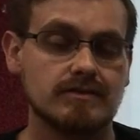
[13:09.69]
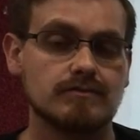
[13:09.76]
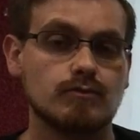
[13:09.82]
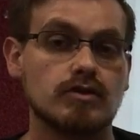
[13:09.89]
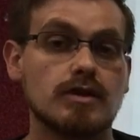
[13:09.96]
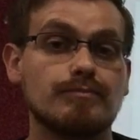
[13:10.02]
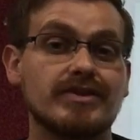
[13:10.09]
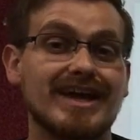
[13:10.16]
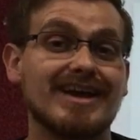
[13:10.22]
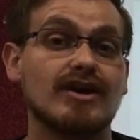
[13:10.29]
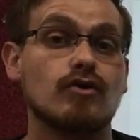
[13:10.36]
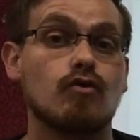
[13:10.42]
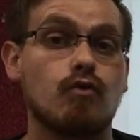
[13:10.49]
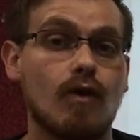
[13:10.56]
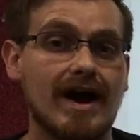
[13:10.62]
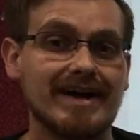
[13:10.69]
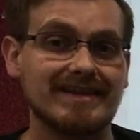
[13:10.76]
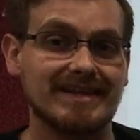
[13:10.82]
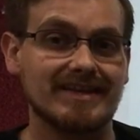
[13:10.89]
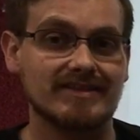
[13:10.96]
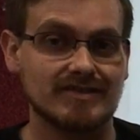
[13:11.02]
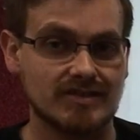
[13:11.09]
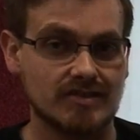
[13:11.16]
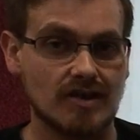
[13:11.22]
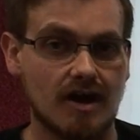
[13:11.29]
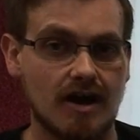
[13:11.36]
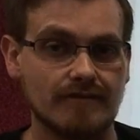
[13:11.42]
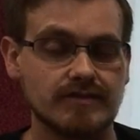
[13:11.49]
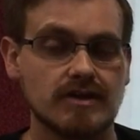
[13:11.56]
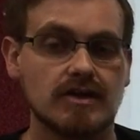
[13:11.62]
We're going to play quietly and
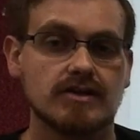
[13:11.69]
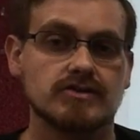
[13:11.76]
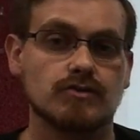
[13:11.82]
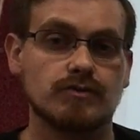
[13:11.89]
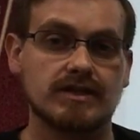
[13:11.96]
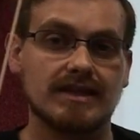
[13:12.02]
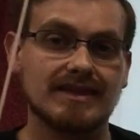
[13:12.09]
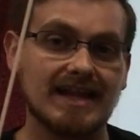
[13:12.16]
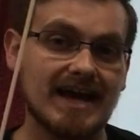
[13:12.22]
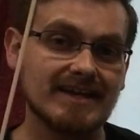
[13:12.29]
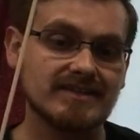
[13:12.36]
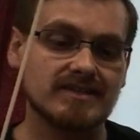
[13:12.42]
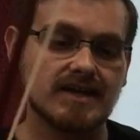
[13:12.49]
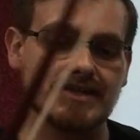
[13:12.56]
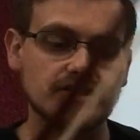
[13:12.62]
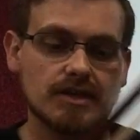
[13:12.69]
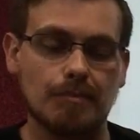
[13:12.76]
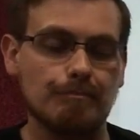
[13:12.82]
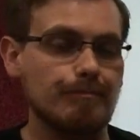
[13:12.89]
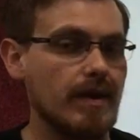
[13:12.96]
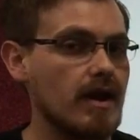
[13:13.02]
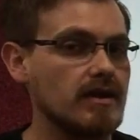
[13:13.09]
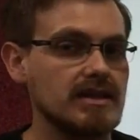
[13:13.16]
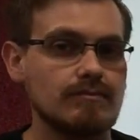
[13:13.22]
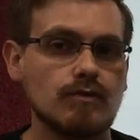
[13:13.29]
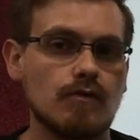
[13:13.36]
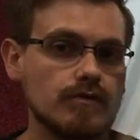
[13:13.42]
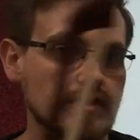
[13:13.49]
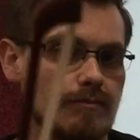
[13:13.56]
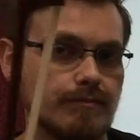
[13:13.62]
soft. So with a light touch and barely
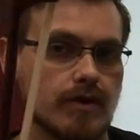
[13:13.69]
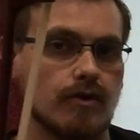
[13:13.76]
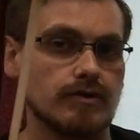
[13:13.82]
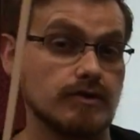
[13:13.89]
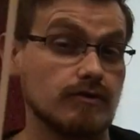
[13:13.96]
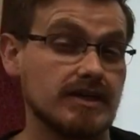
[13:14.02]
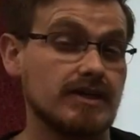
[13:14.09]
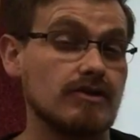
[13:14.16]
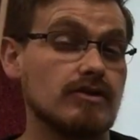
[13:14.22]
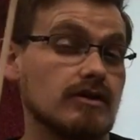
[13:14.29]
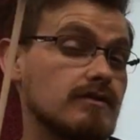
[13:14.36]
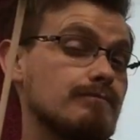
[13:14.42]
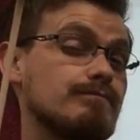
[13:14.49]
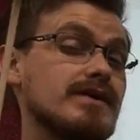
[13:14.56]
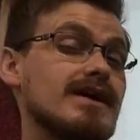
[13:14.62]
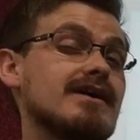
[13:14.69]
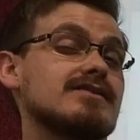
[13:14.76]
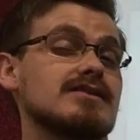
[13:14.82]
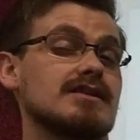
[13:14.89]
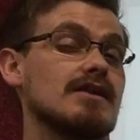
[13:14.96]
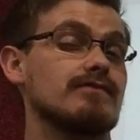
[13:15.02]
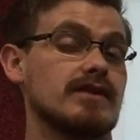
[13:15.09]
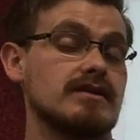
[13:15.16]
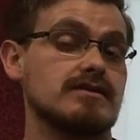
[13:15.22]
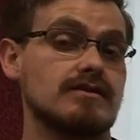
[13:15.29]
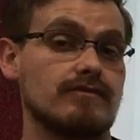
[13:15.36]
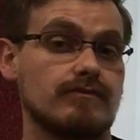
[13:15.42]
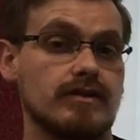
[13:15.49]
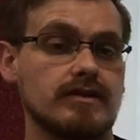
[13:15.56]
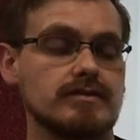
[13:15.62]
moving the bow, you'll hear a big significant
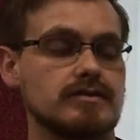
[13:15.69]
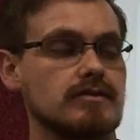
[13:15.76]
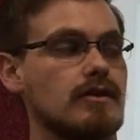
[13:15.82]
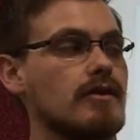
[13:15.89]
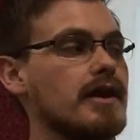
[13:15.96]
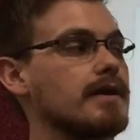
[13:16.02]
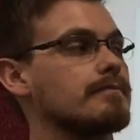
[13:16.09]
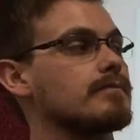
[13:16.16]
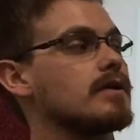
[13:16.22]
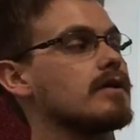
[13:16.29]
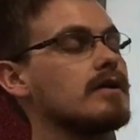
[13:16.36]
difference. All right.